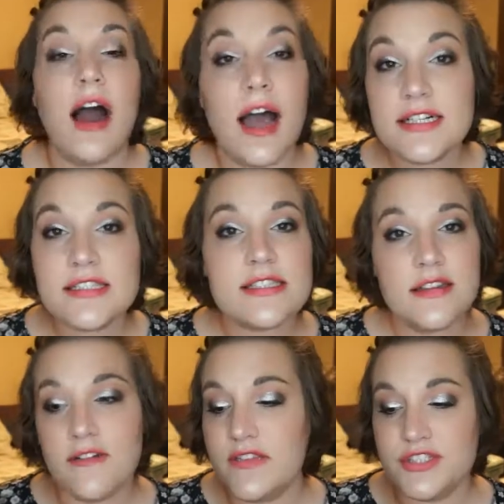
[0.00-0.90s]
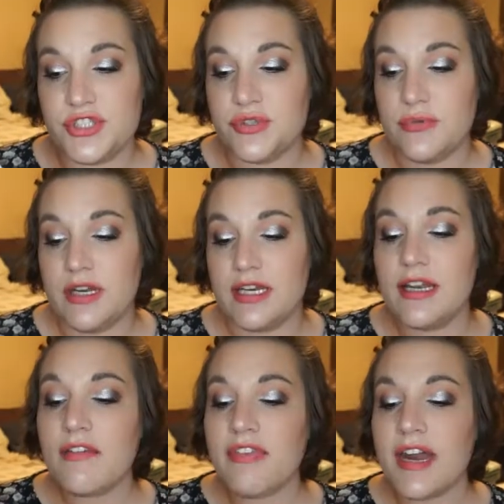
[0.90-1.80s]
I just love the chill one.
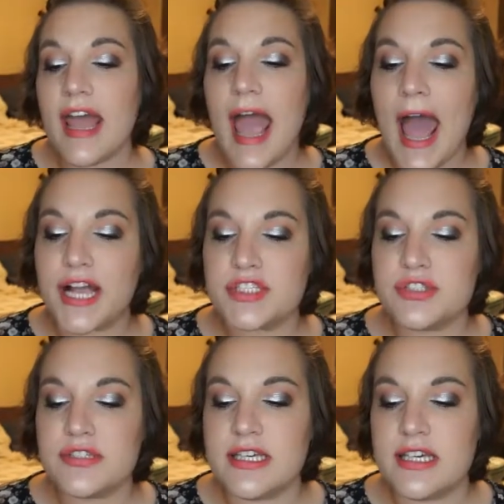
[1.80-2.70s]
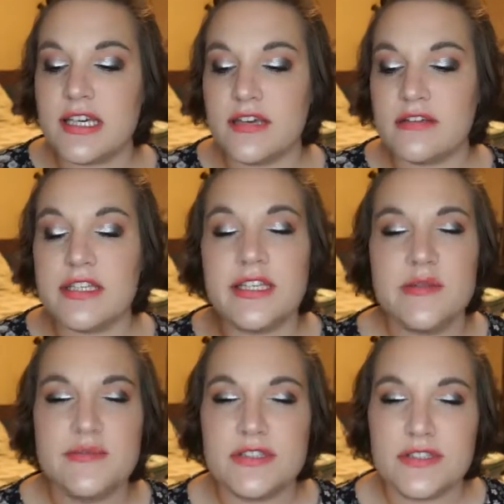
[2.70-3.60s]
Not that it actually
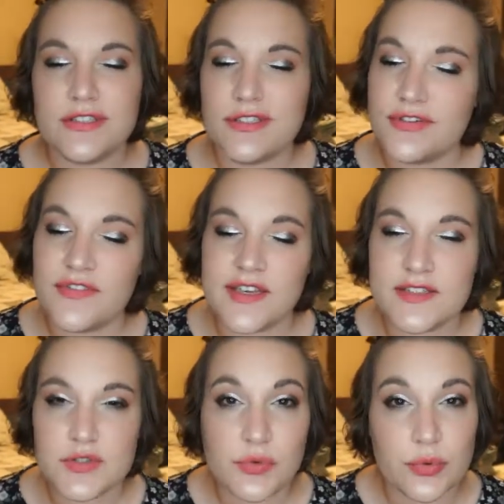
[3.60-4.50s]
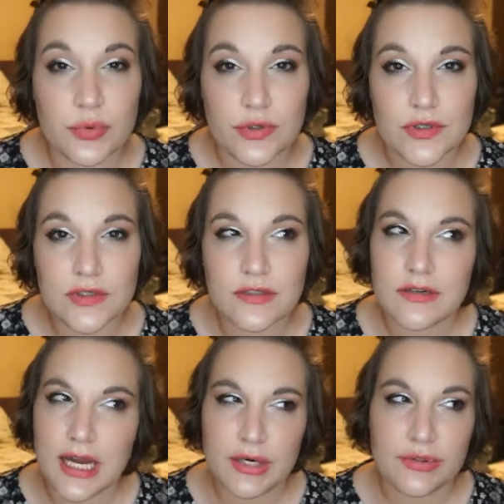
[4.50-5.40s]
keeps your face cool,
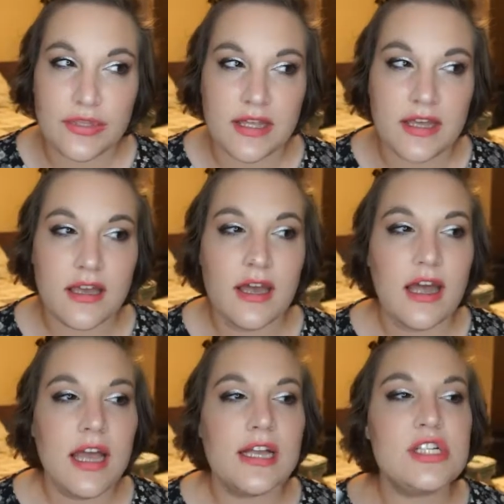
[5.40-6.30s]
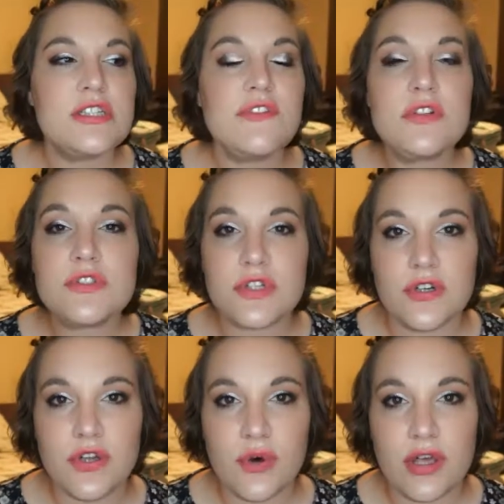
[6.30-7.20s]
I don't think. It just feels
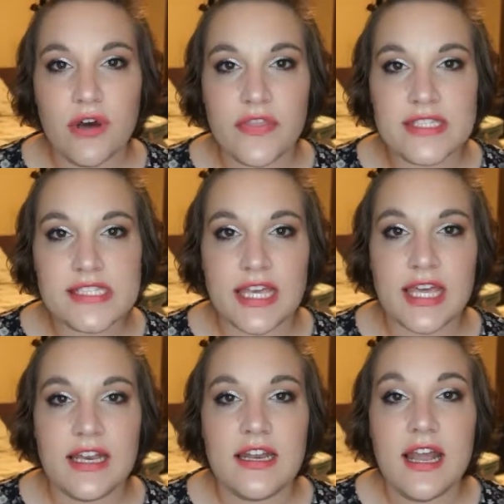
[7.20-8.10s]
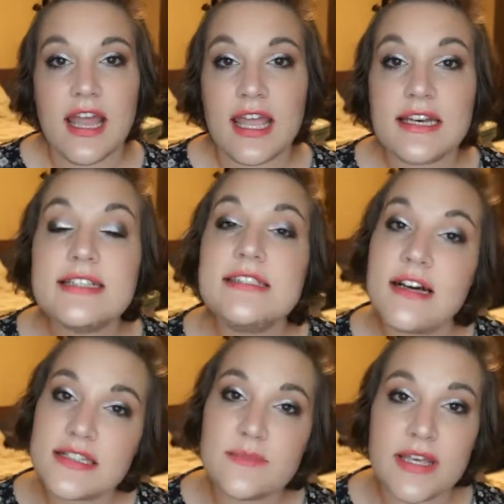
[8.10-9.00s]
good going on the skin, and it
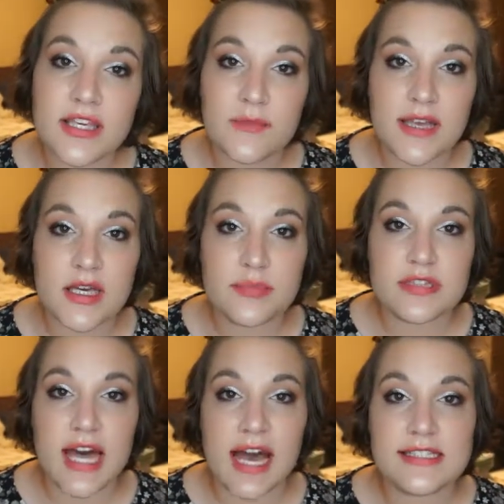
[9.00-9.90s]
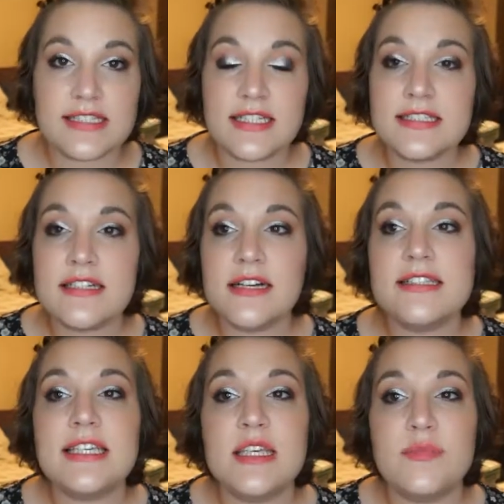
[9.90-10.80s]
does make your makeup last. It
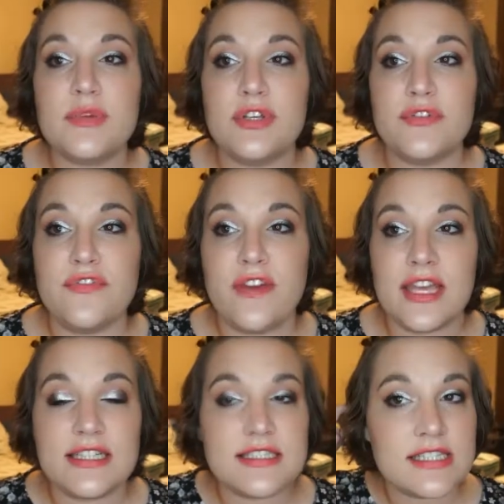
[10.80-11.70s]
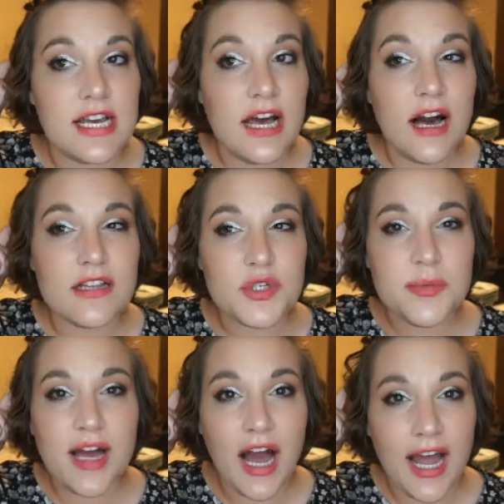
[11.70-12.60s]
does keep your face a little
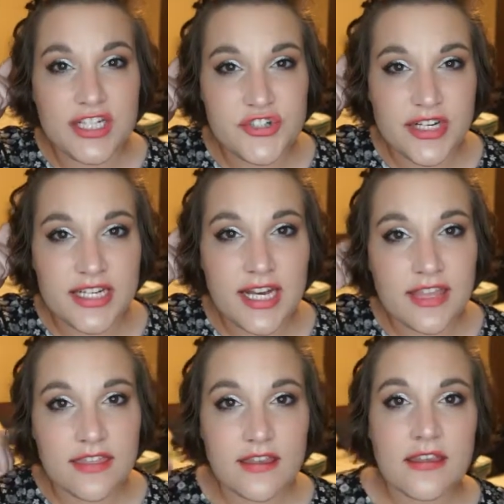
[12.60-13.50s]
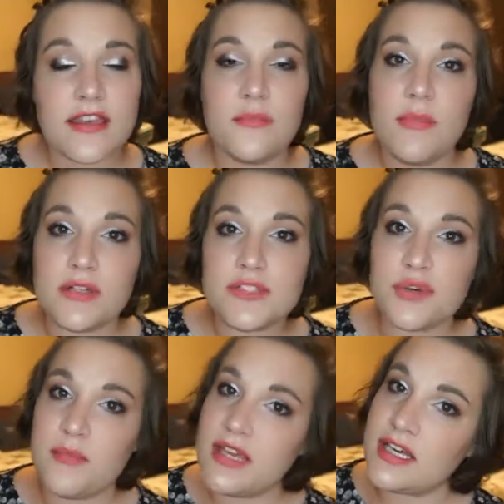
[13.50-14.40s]
bit hydrated, I think, and melts
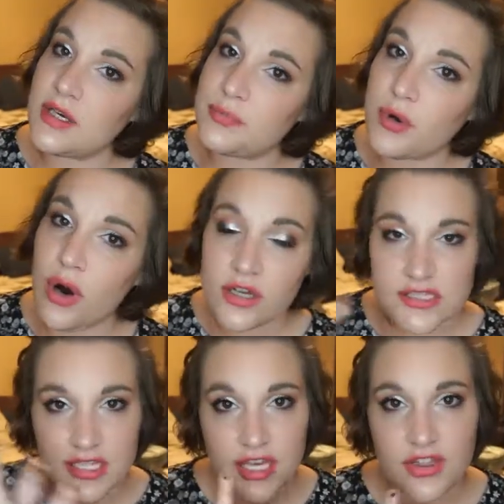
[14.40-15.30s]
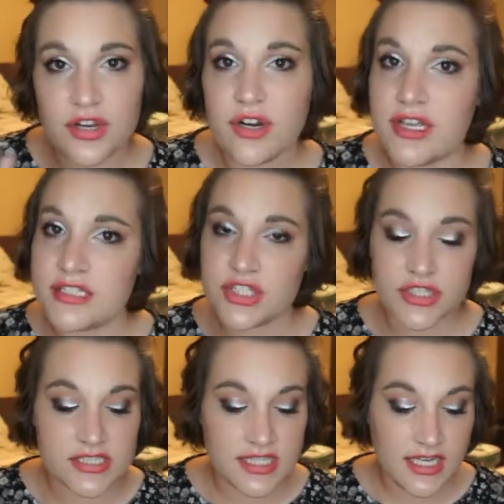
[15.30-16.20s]
your makeup all together into
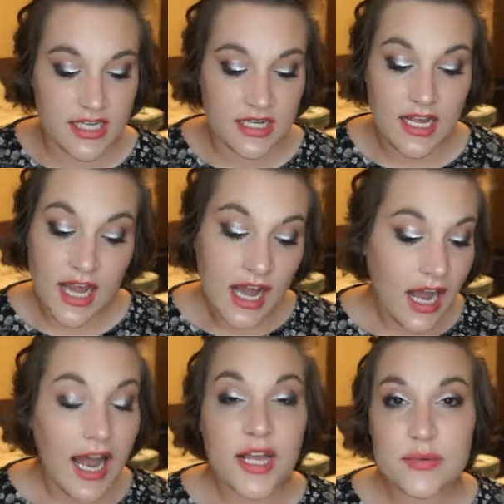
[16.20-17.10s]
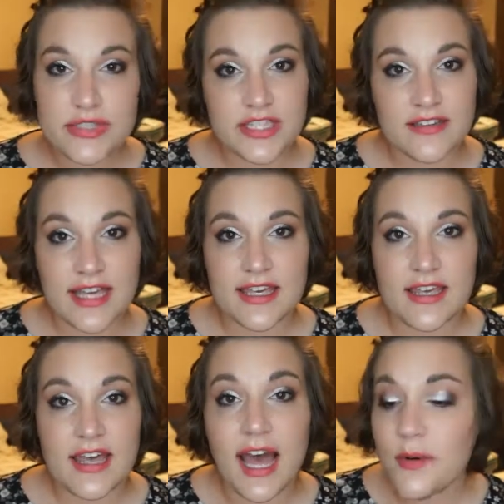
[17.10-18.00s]
your skin. I really like
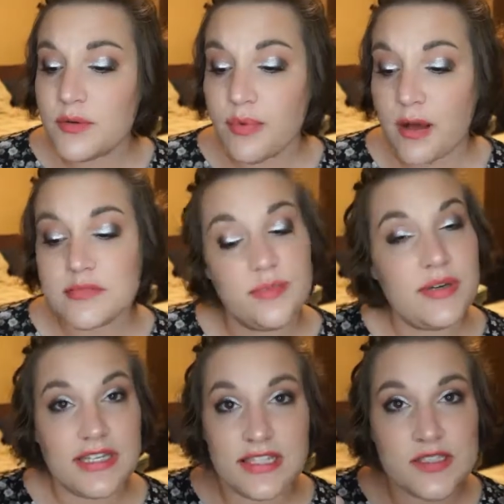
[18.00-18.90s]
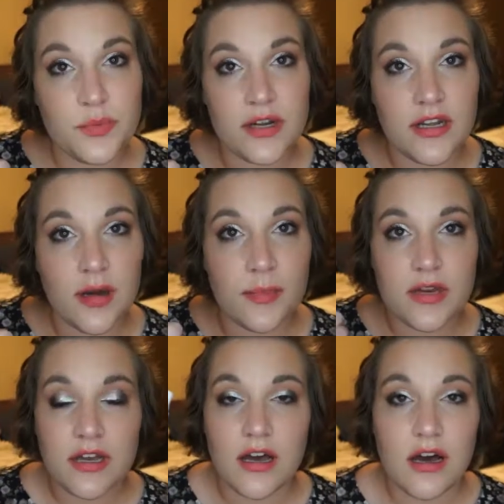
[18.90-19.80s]
it. I would probably pick this one up
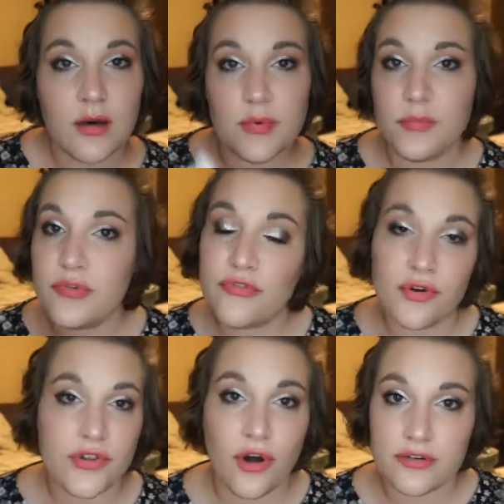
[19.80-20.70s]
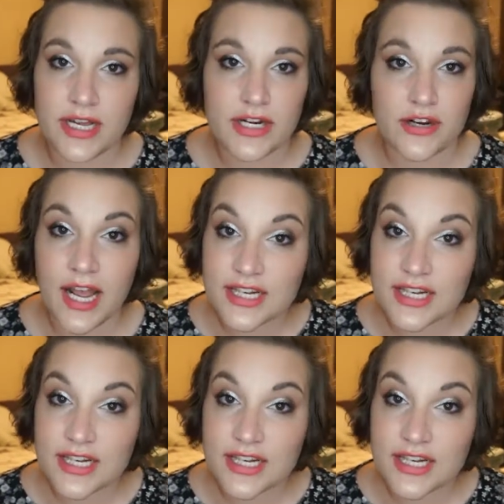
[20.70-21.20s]
before the all-nighter.